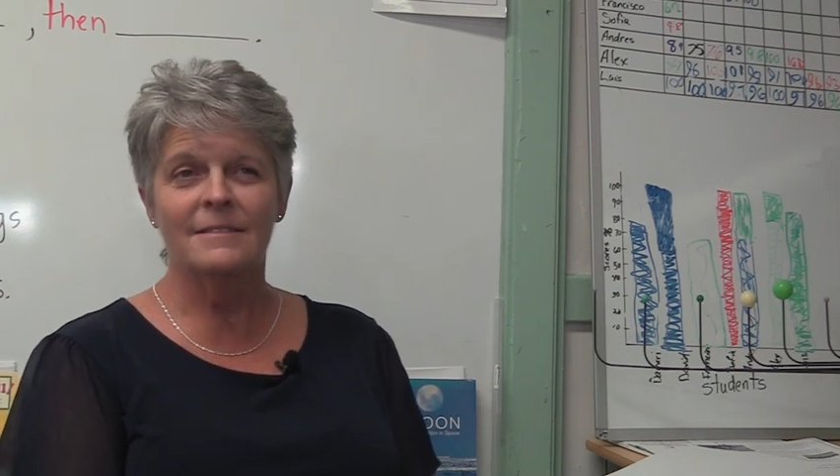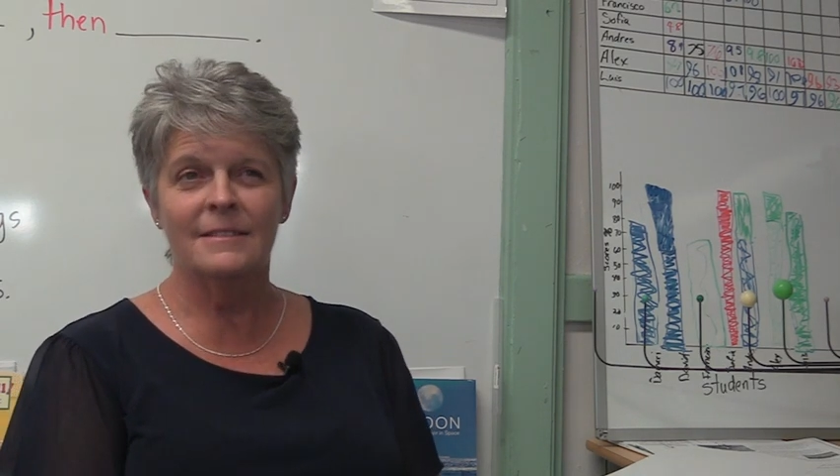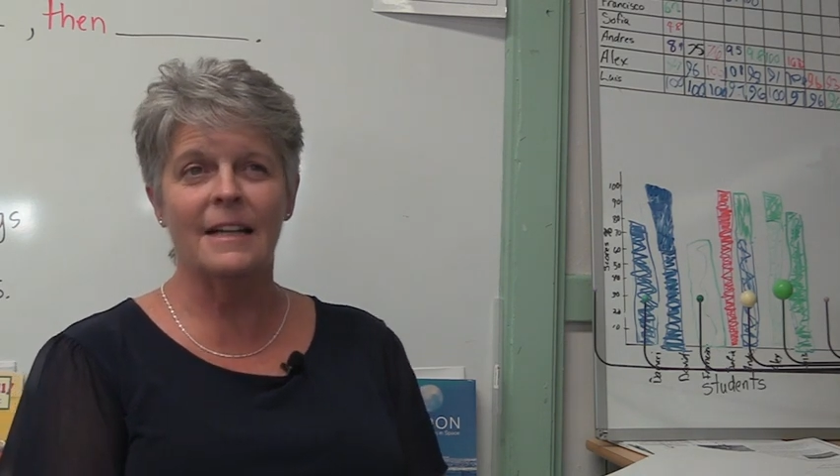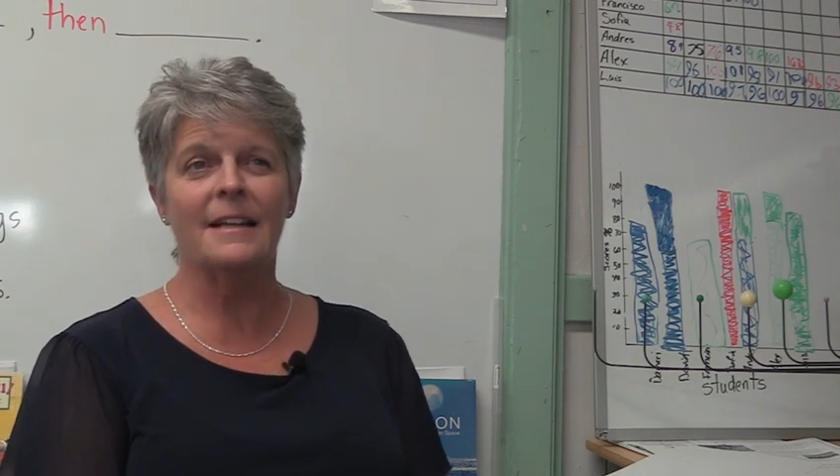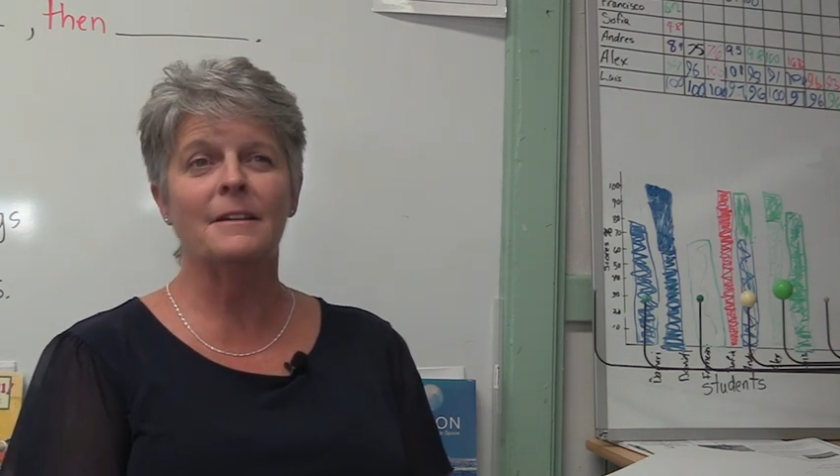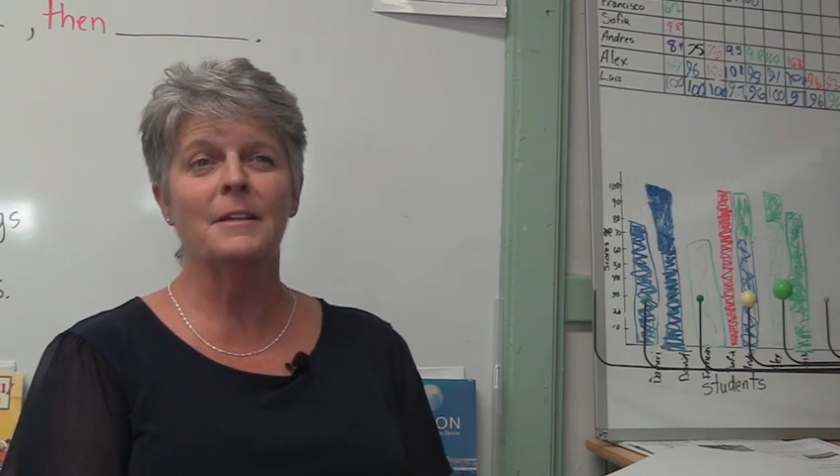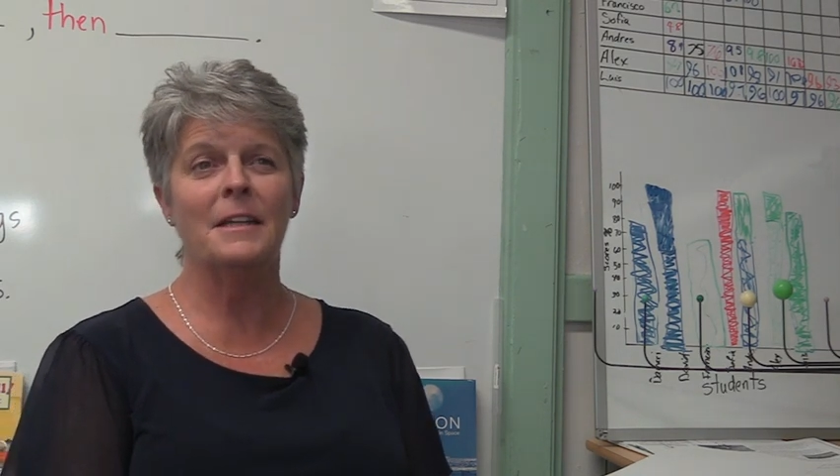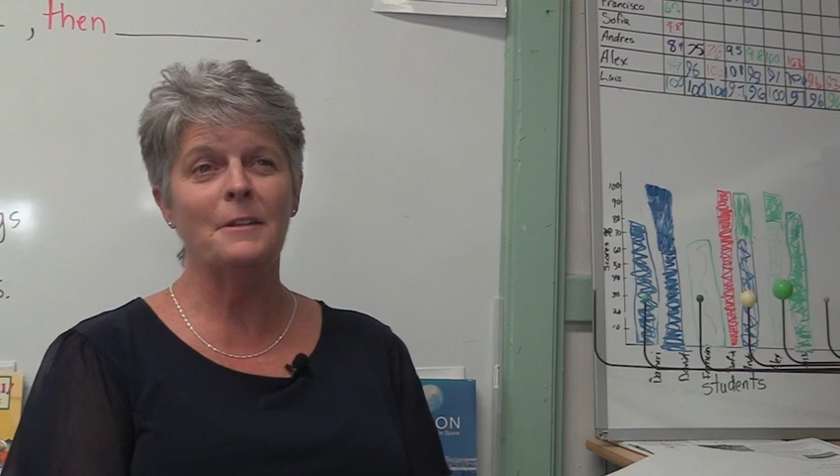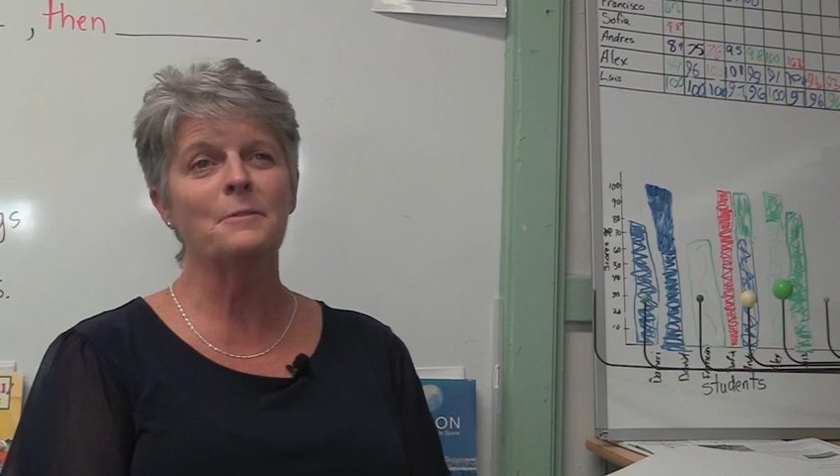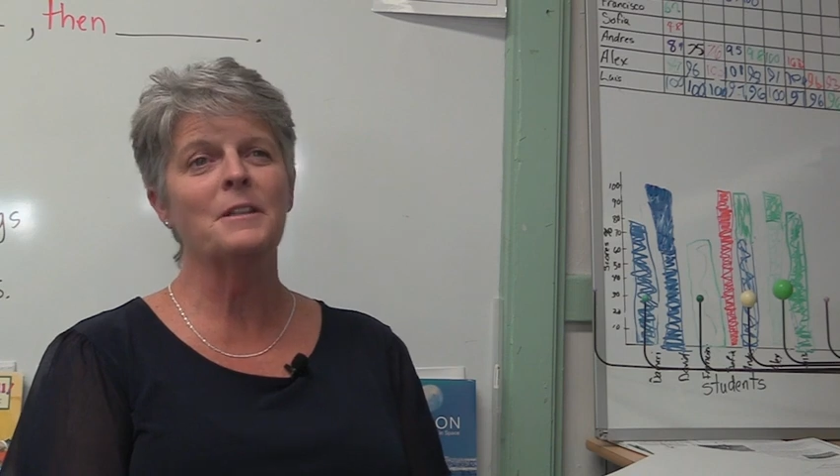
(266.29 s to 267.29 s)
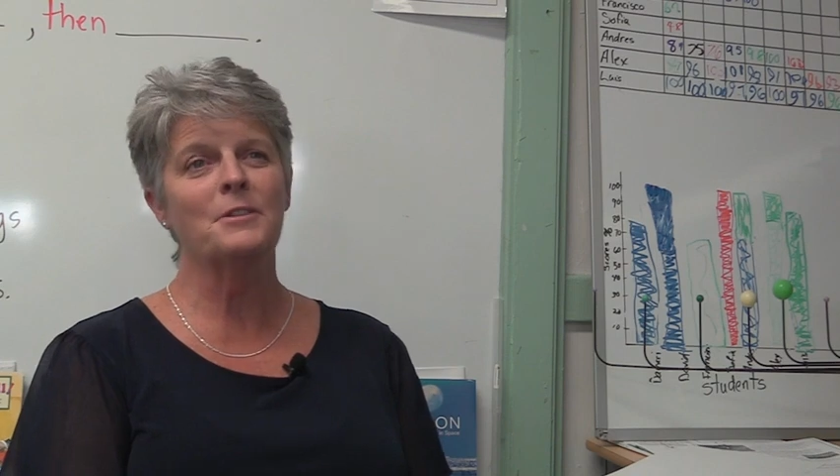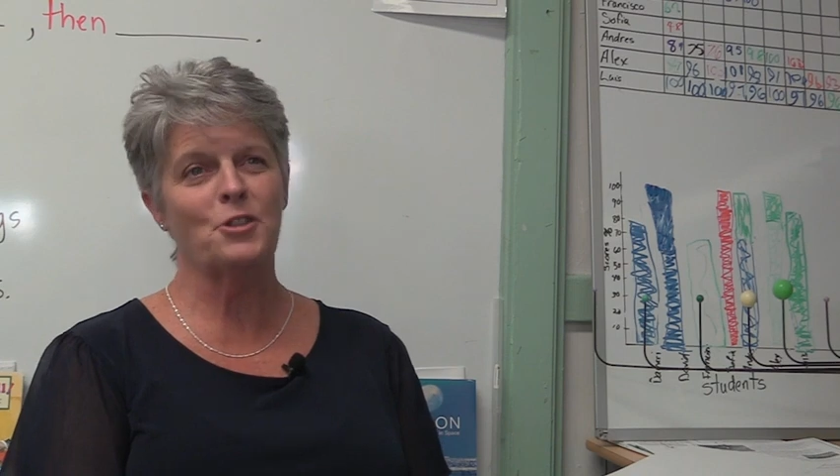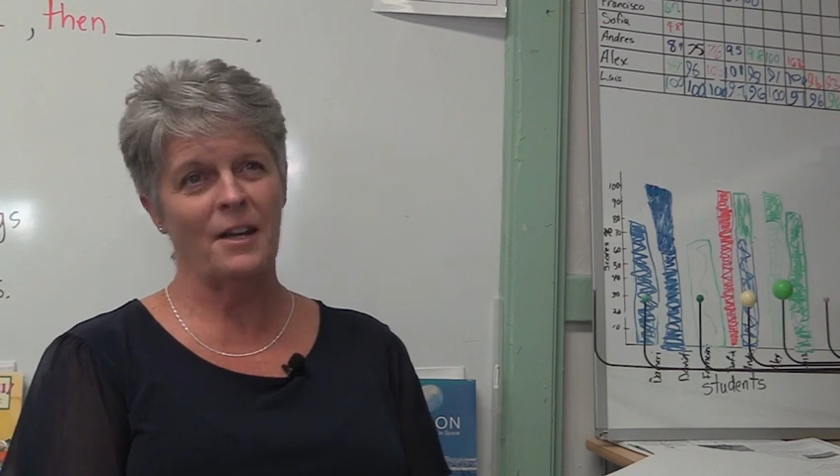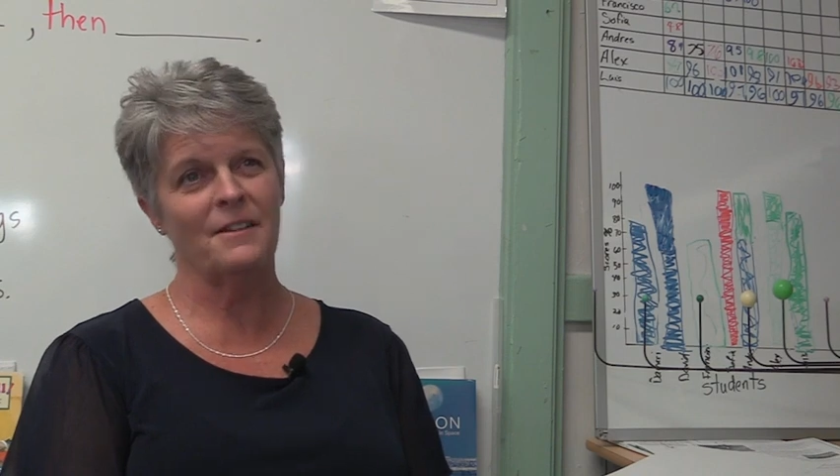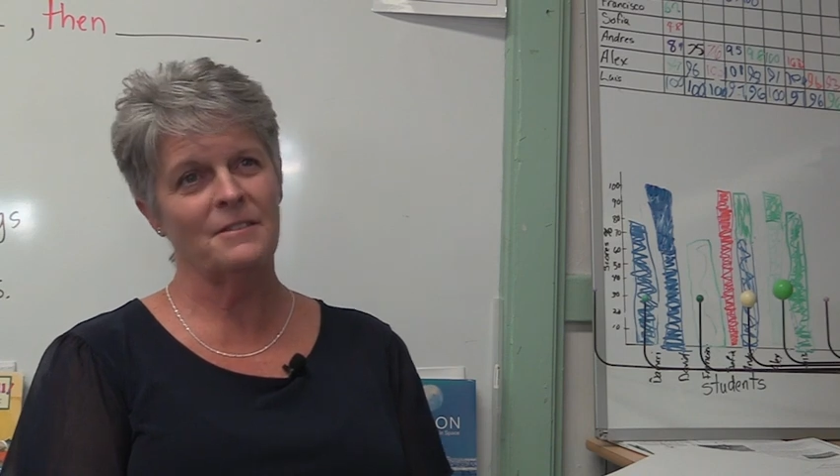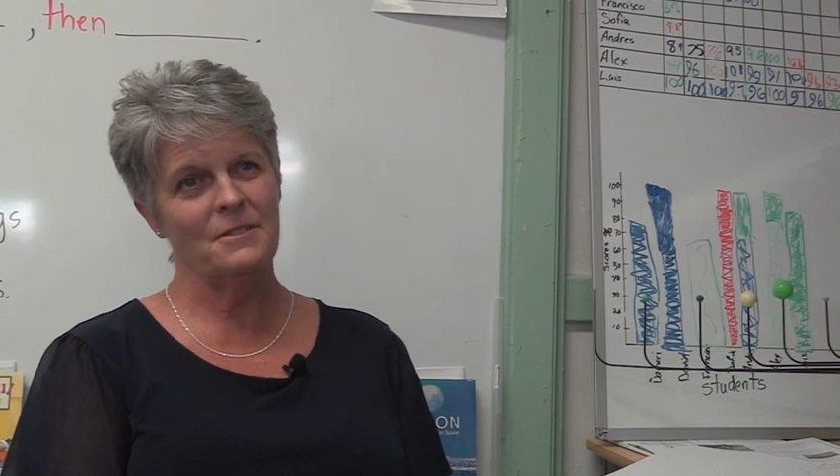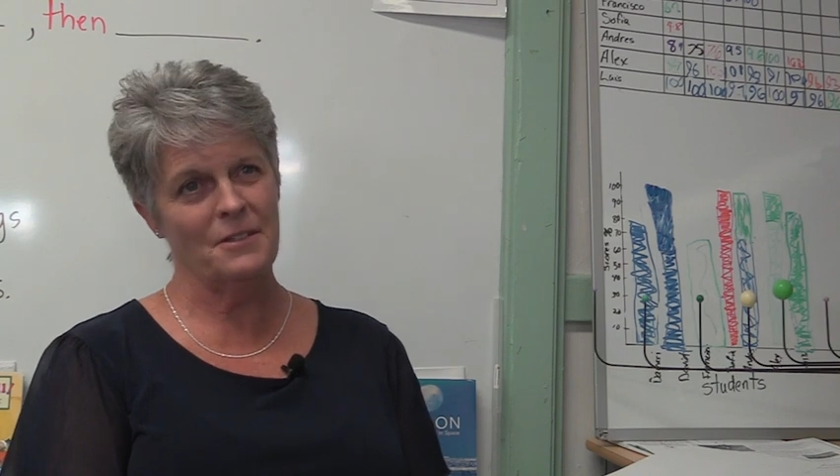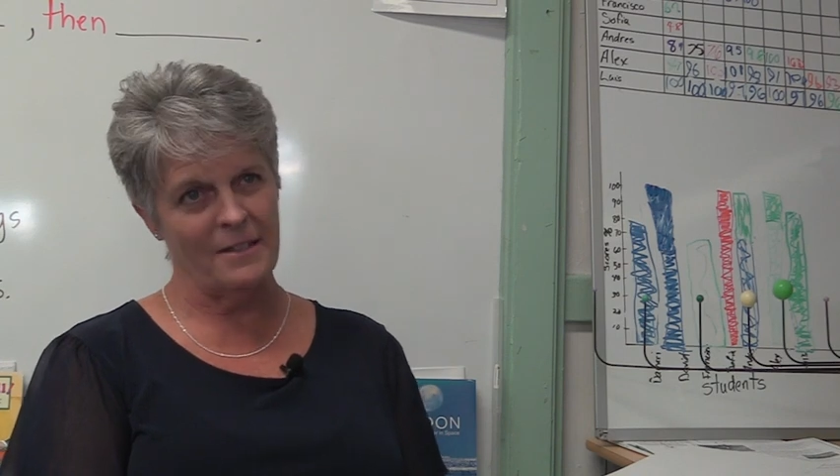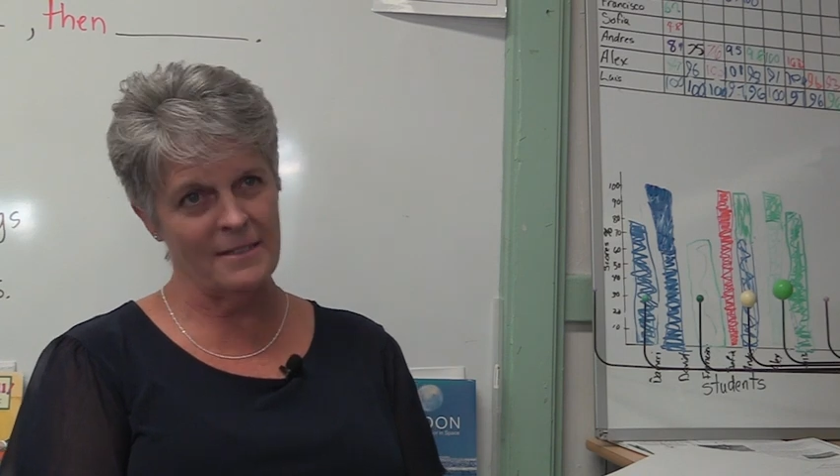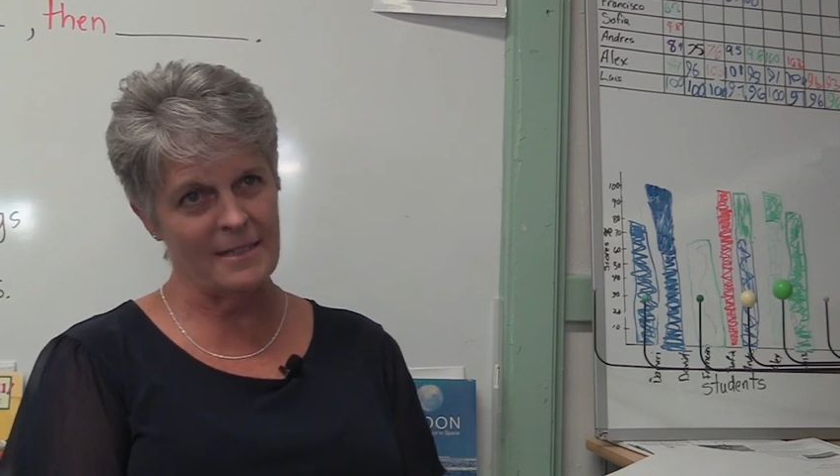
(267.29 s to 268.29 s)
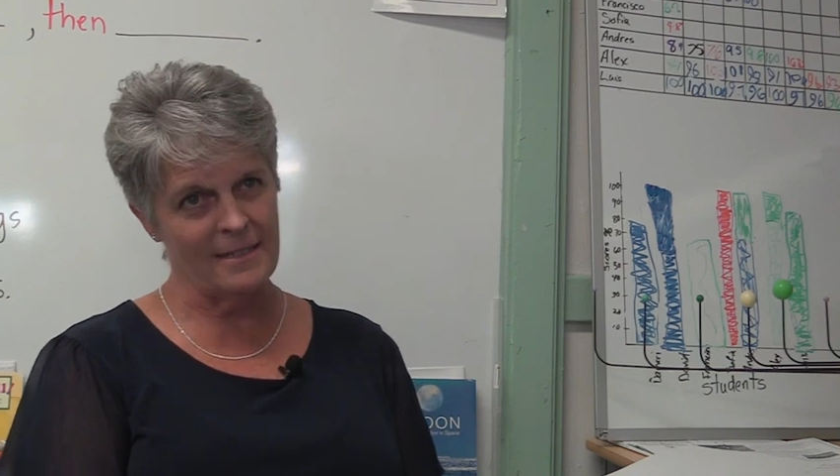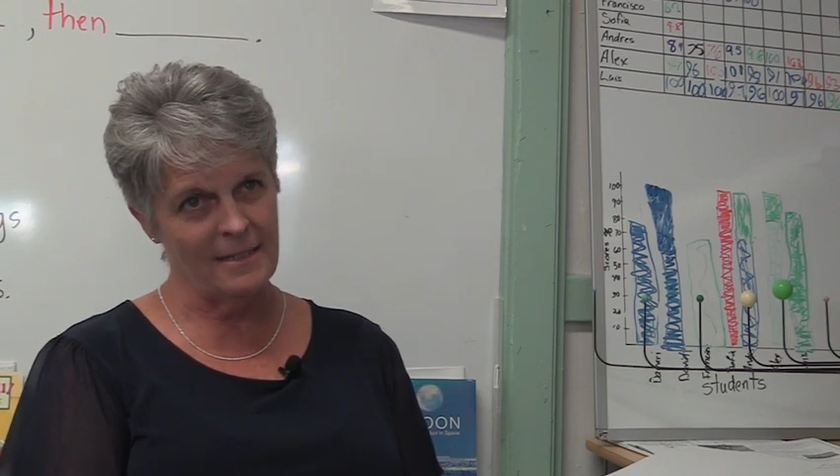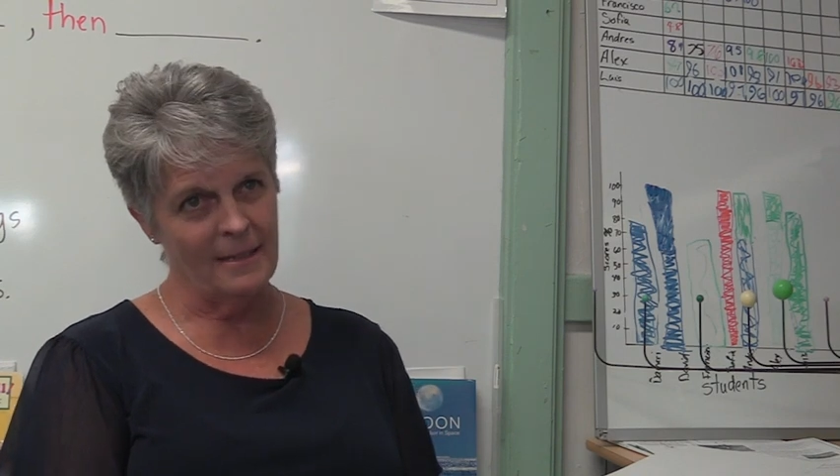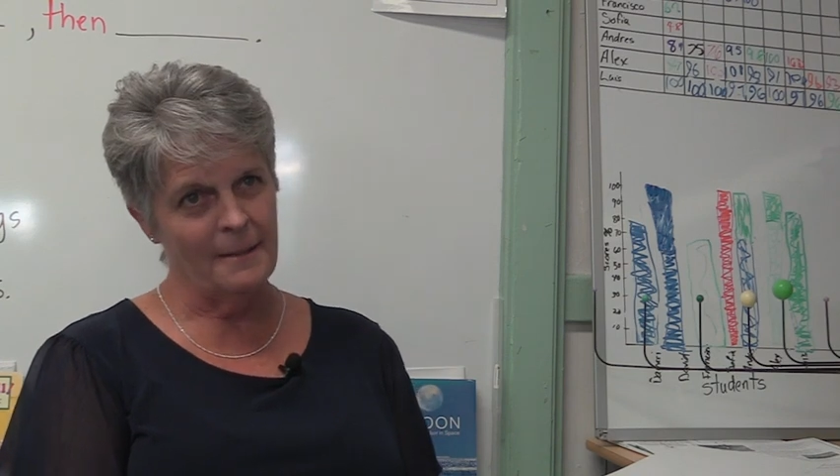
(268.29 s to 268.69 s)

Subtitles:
that a hearing child does,